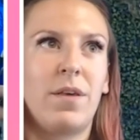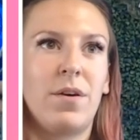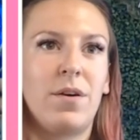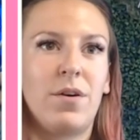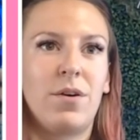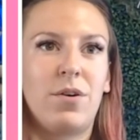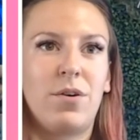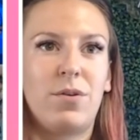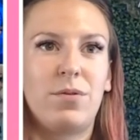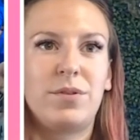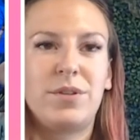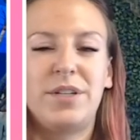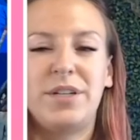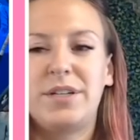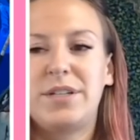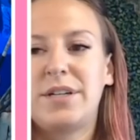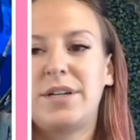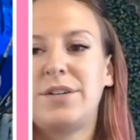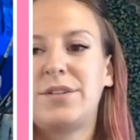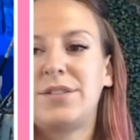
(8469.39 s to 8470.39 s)
Oh,
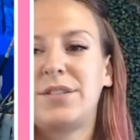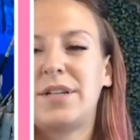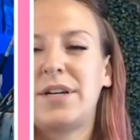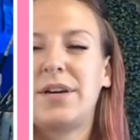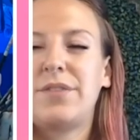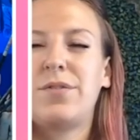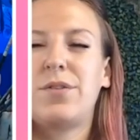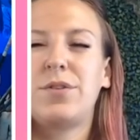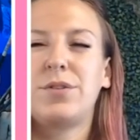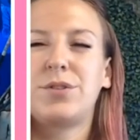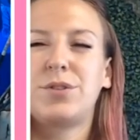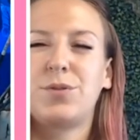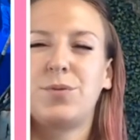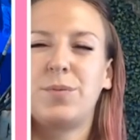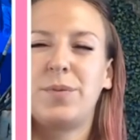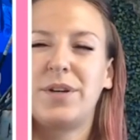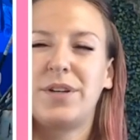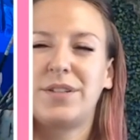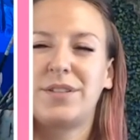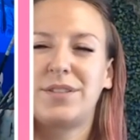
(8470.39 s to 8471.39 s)
details that I've also
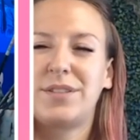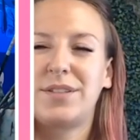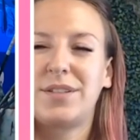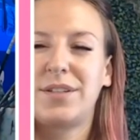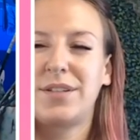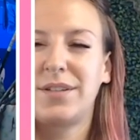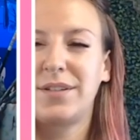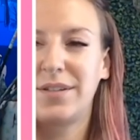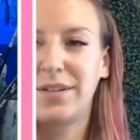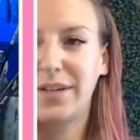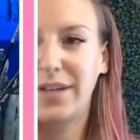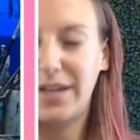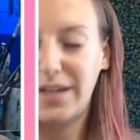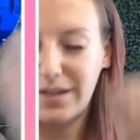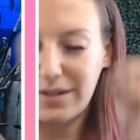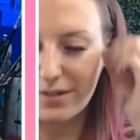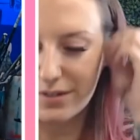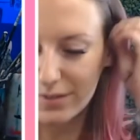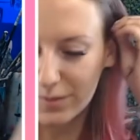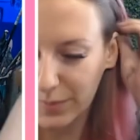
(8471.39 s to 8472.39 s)
missed.
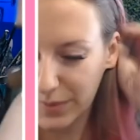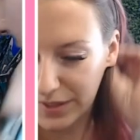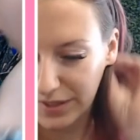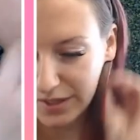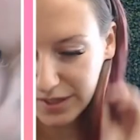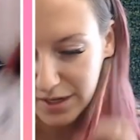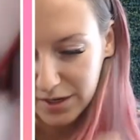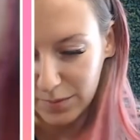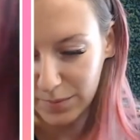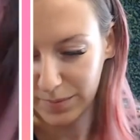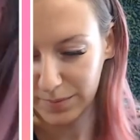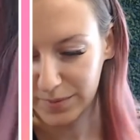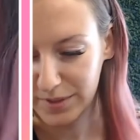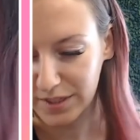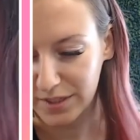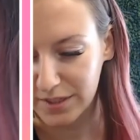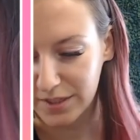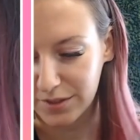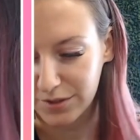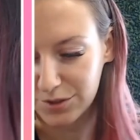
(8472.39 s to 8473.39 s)
Again, depending how
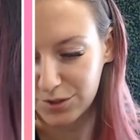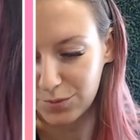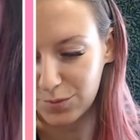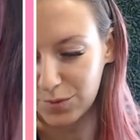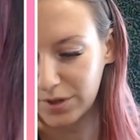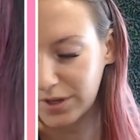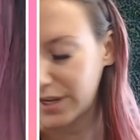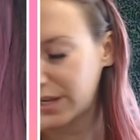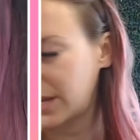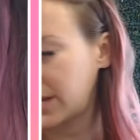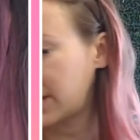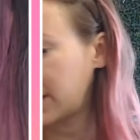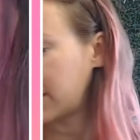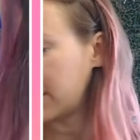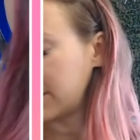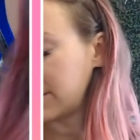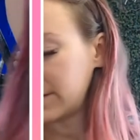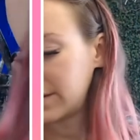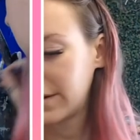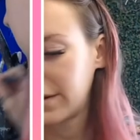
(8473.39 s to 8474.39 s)
detailed you want to
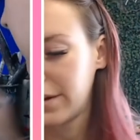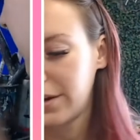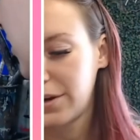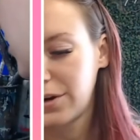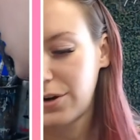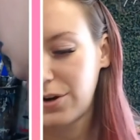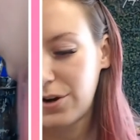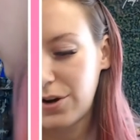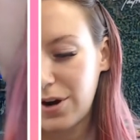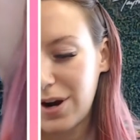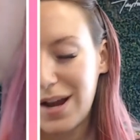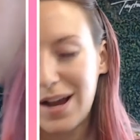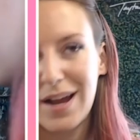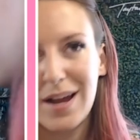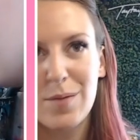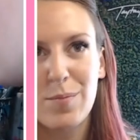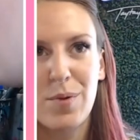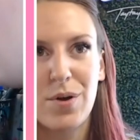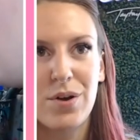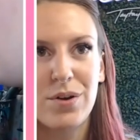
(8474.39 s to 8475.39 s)
get. Her
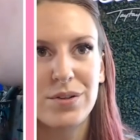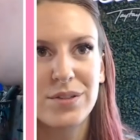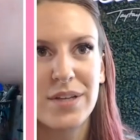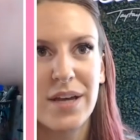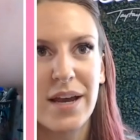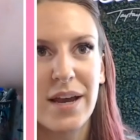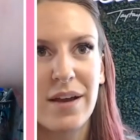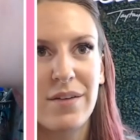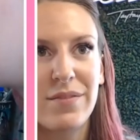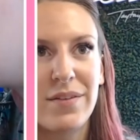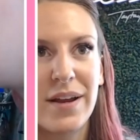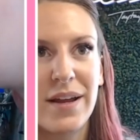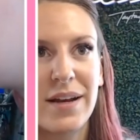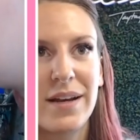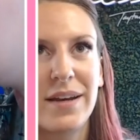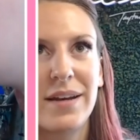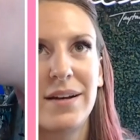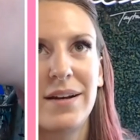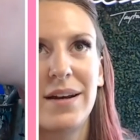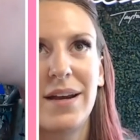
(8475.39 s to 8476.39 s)
eyeballs have like
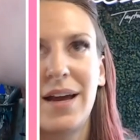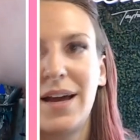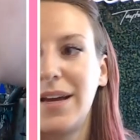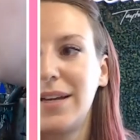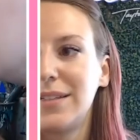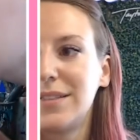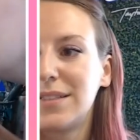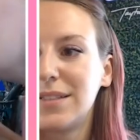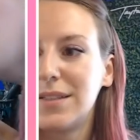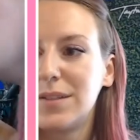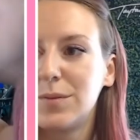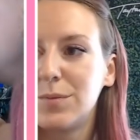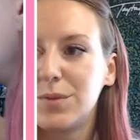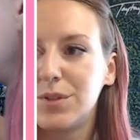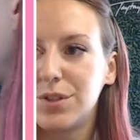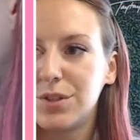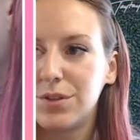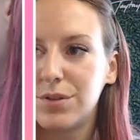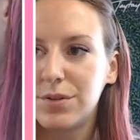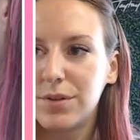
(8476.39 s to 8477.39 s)
little lines in them
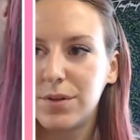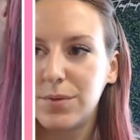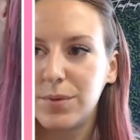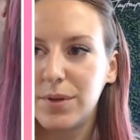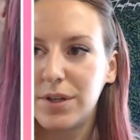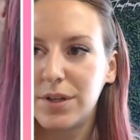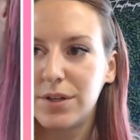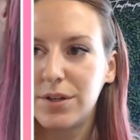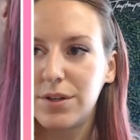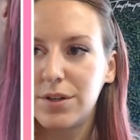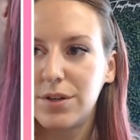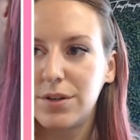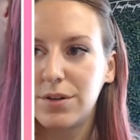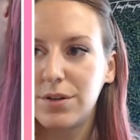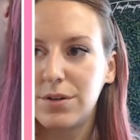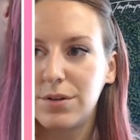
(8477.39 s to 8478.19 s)
too that we can do.